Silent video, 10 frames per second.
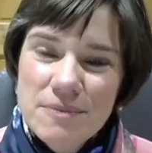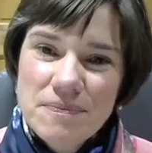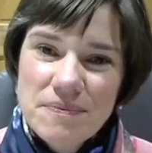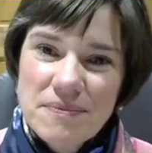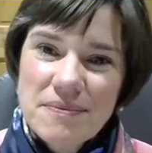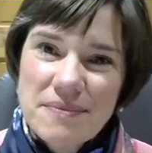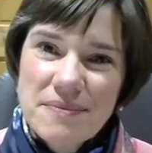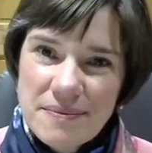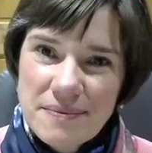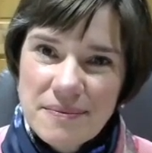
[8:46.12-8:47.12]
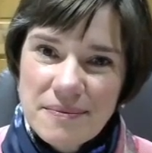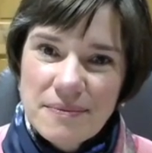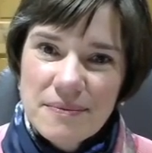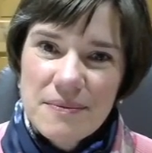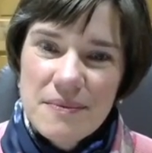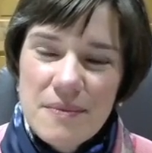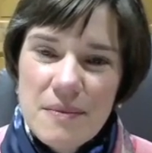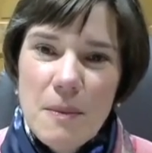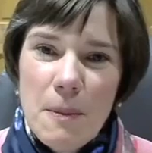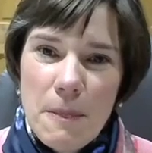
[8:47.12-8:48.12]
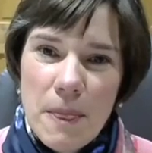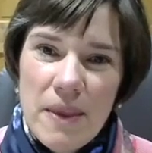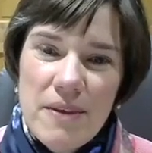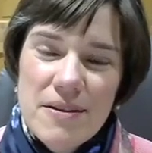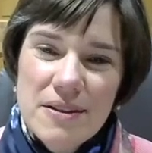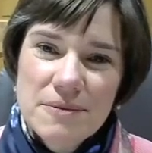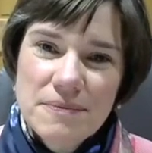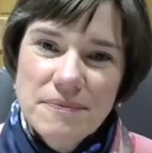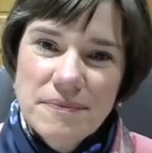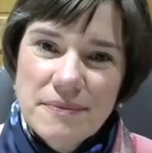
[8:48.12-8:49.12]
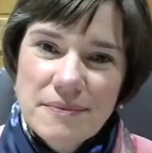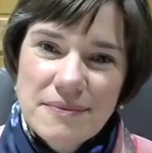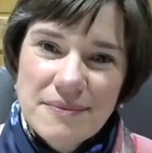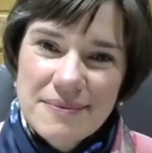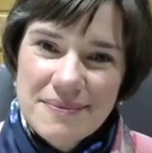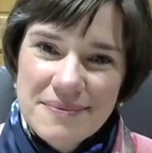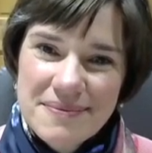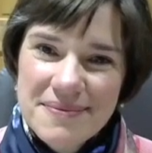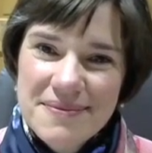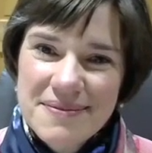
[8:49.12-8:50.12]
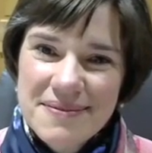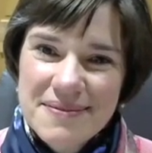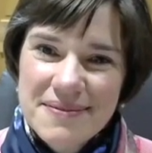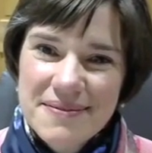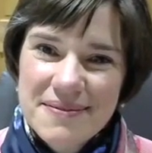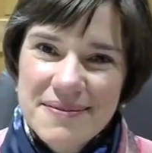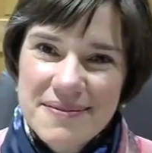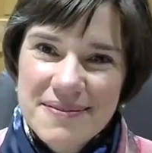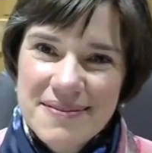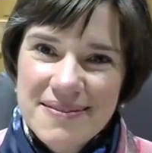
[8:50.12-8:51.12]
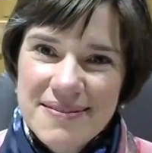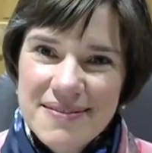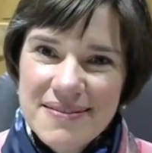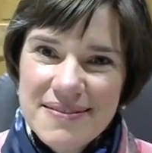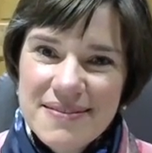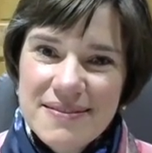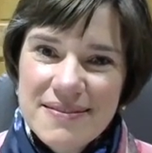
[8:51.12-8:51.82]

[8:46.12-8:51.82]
(not speaking)